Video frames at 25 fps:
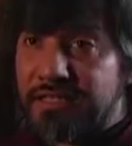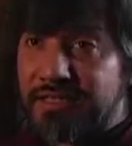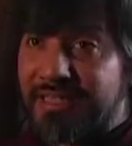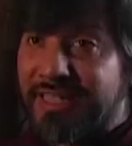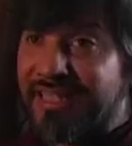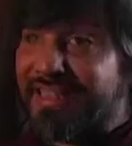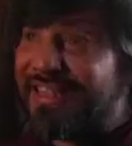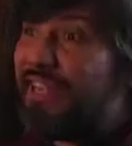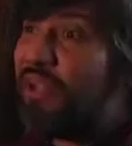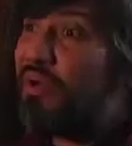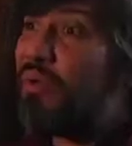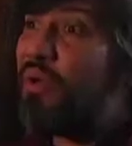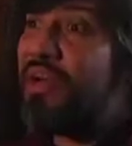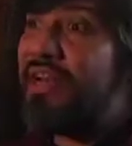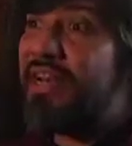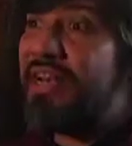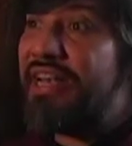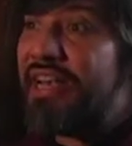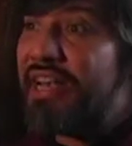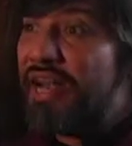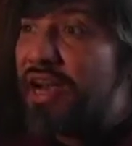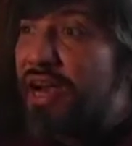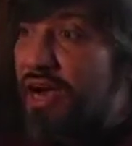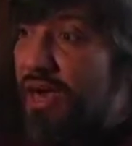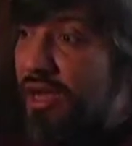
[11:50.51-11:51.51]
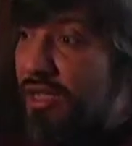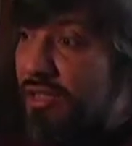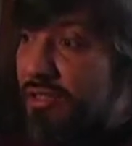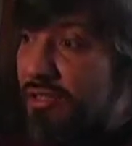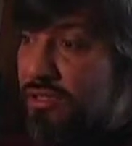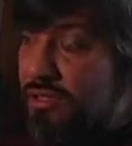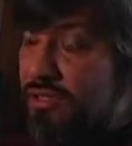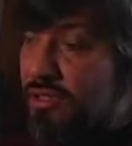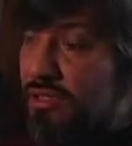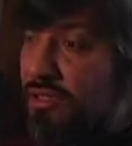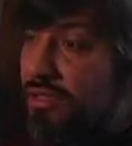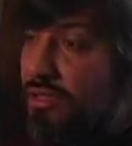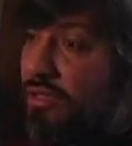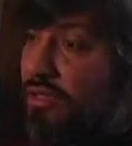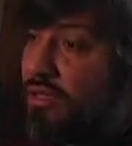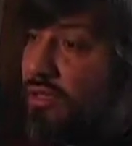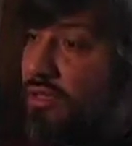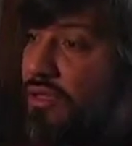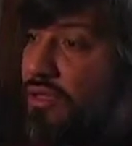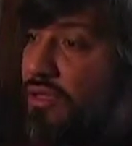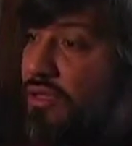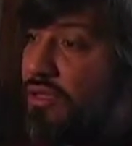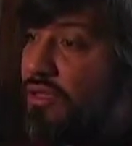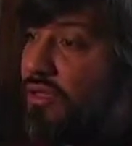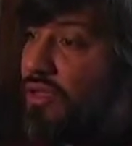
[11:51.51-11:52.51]
that they will not
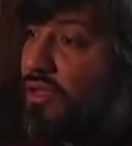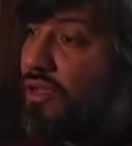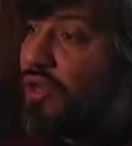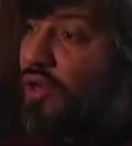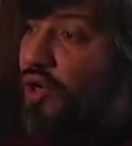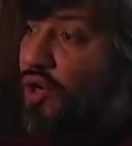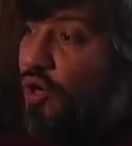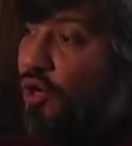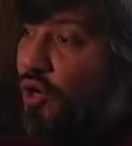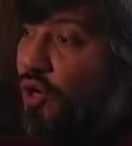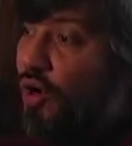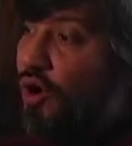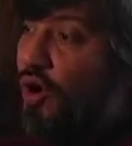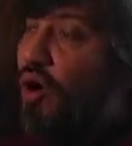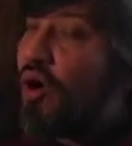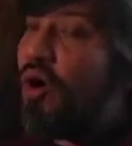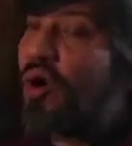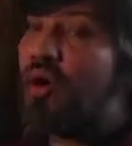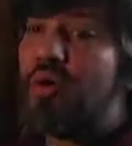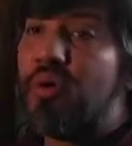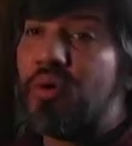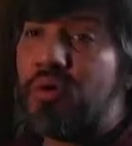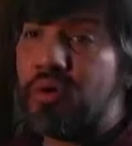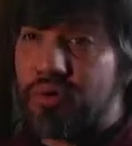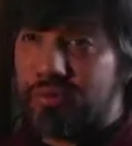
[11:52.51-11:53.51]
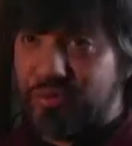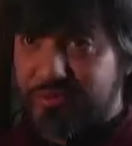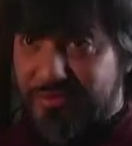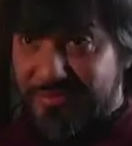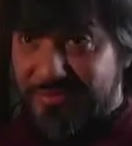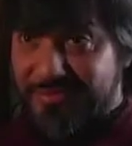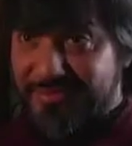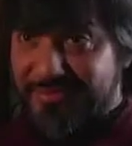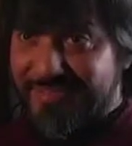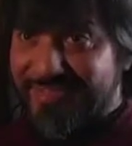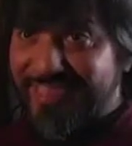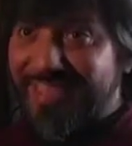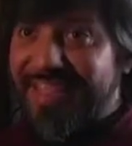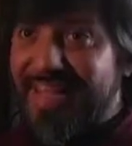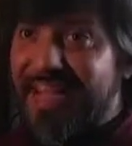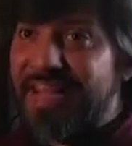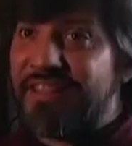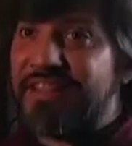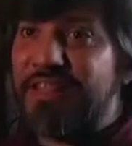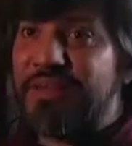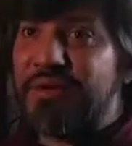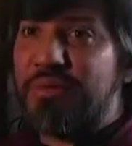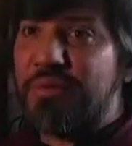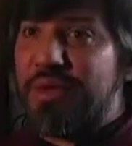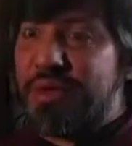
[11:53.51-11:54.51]
go,
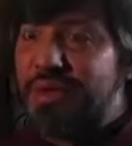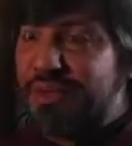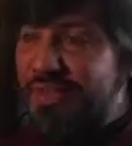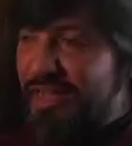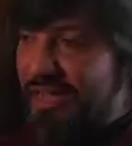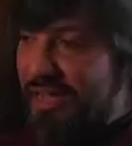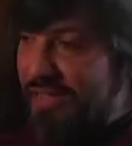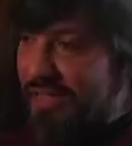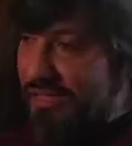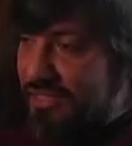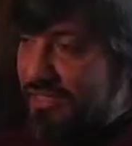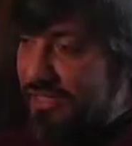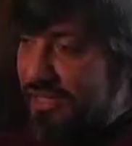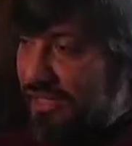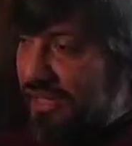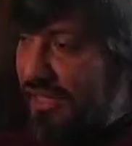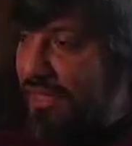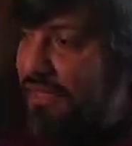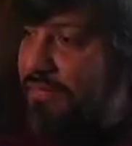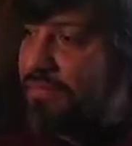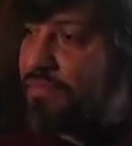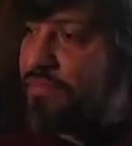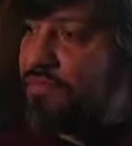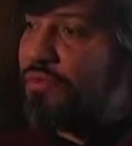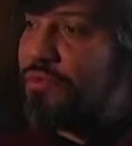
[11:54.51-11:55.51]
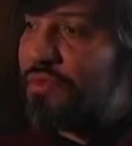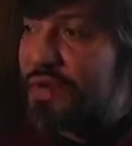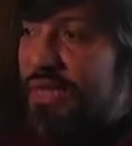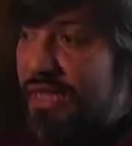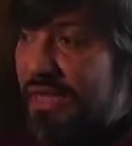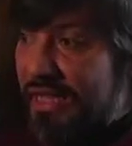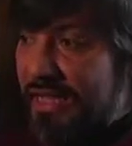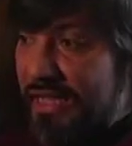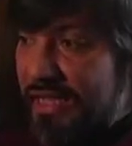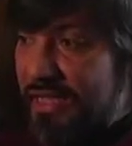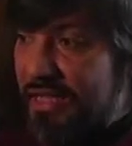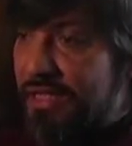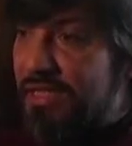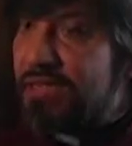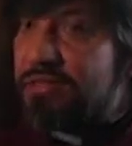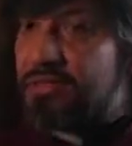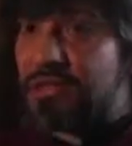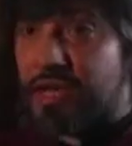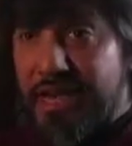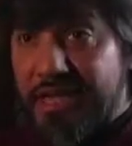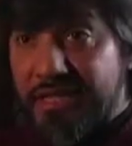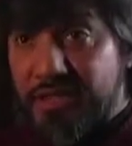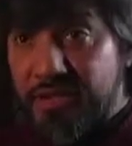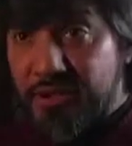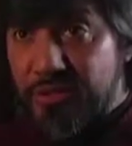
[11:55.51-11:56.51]
they will not really
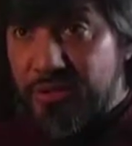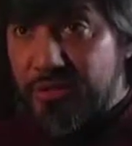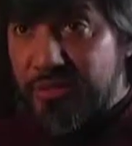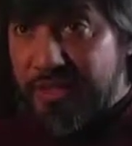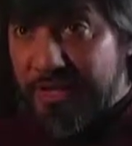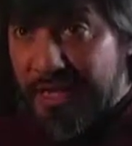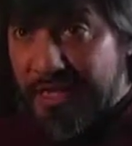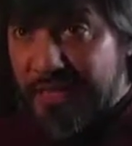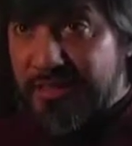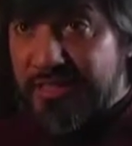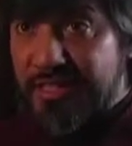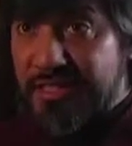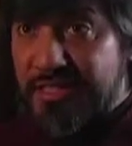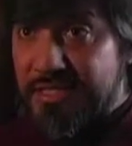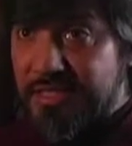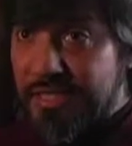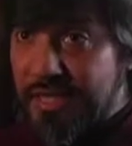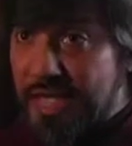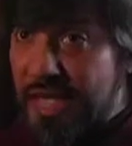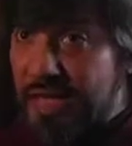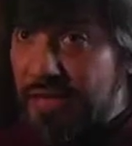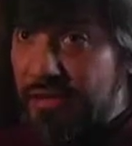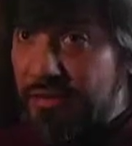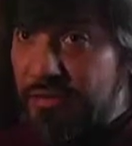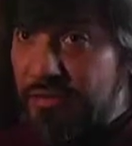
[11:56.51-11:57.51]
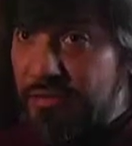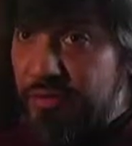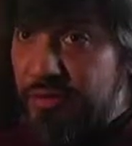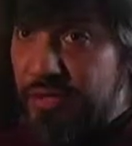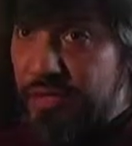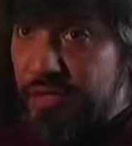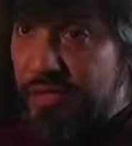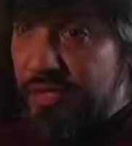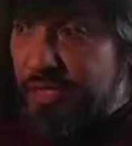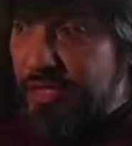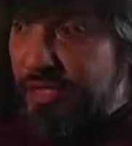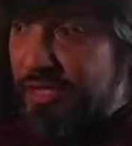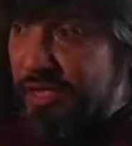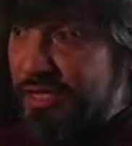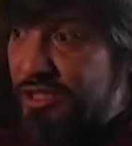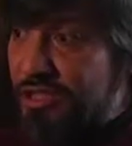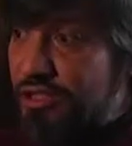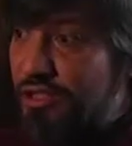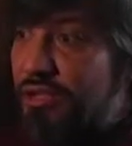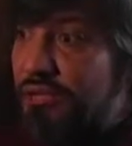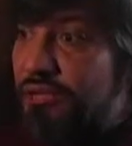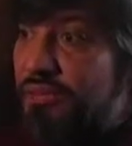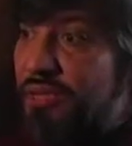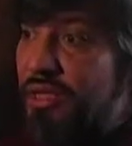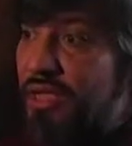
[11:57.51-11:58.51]
try to get the sound. It
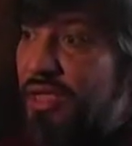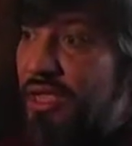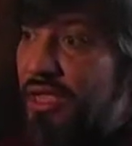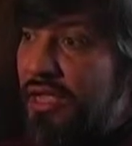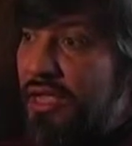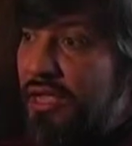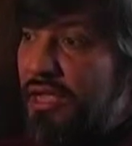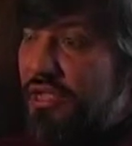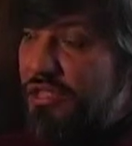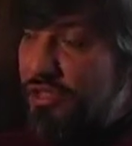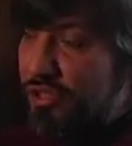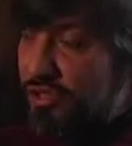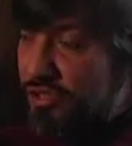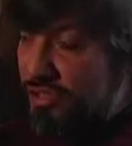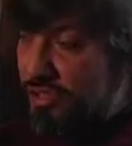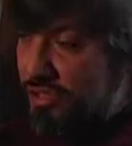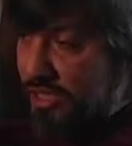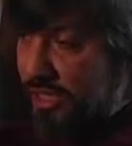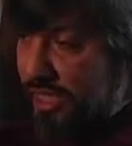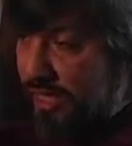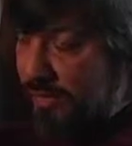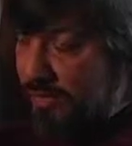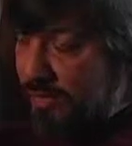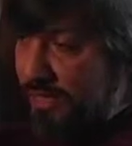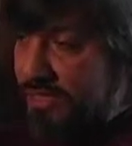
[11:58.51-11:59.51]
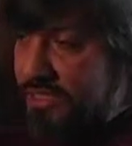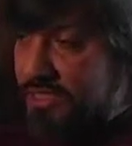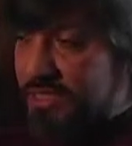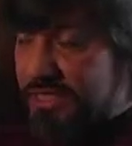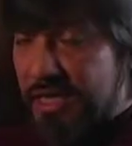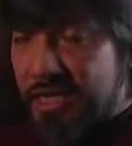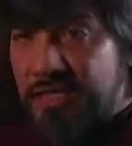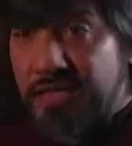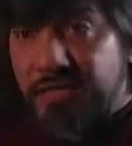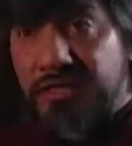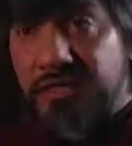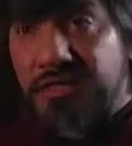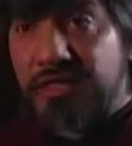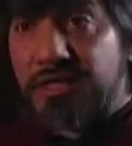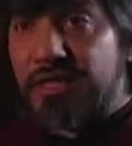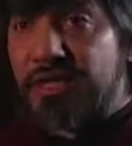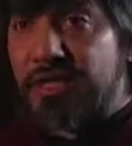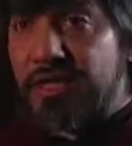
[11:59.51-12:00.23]
should be just the essential